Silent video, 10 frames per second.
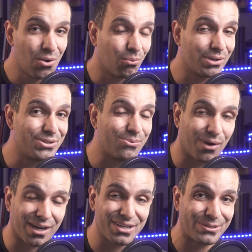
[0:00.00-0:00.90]
What you
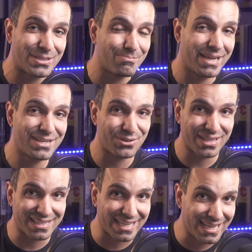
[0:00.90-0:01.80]
want to do is make sure
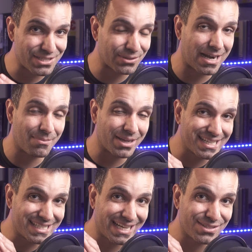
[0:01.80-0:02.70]
that the histogram
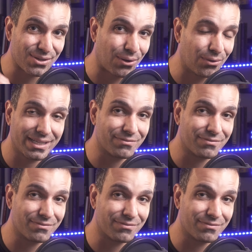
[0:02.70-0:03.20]
contains all the